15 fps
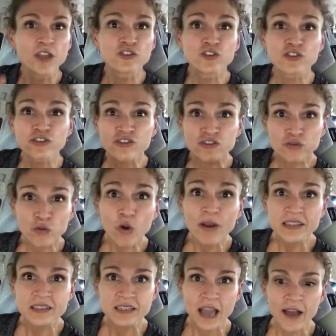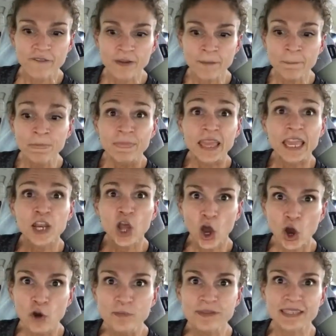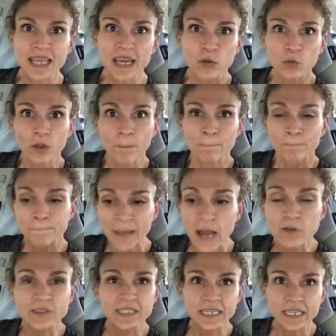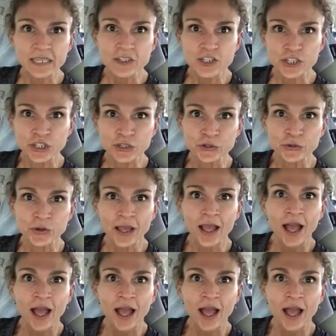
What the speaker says: destroys stuff in hopes that it will bounce into